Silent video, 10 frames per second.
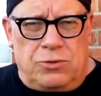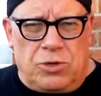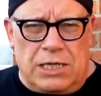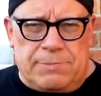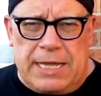
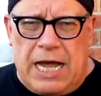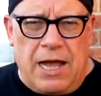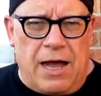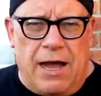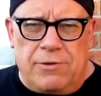trust me,
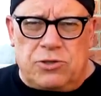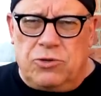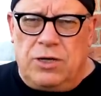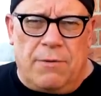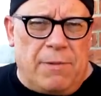I, I
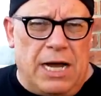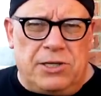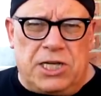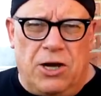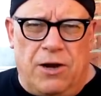screwed up my
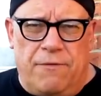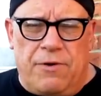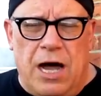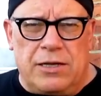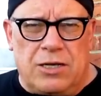share of
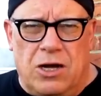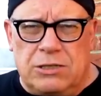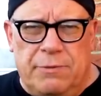hot dogs